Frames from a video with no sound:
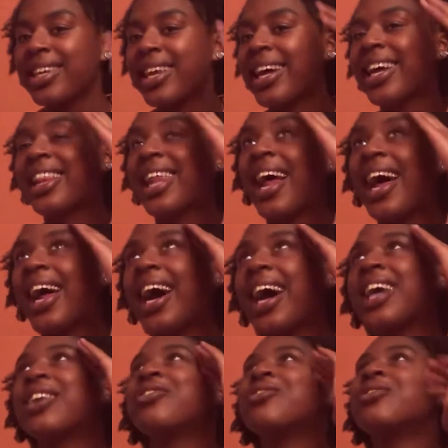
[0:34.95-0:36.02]
Like that I
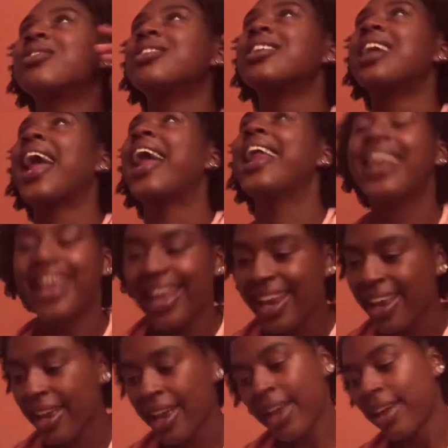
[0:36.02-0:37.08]
use
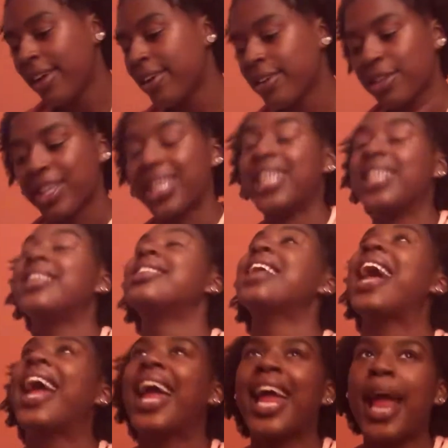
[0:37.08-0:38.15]
daily to this
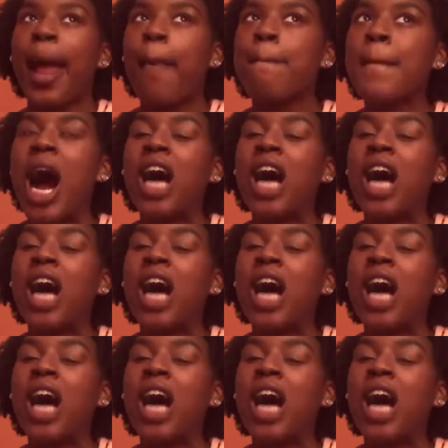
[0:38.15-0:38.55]
day.